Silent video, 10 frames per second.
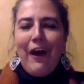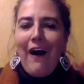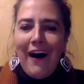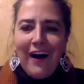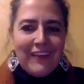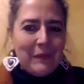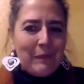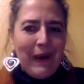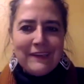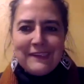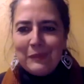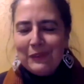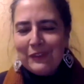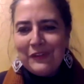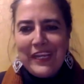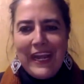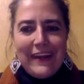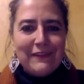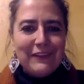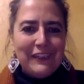all the possible
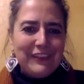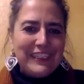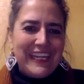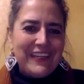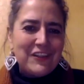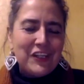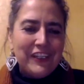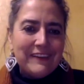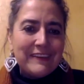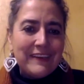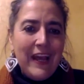creative invitations.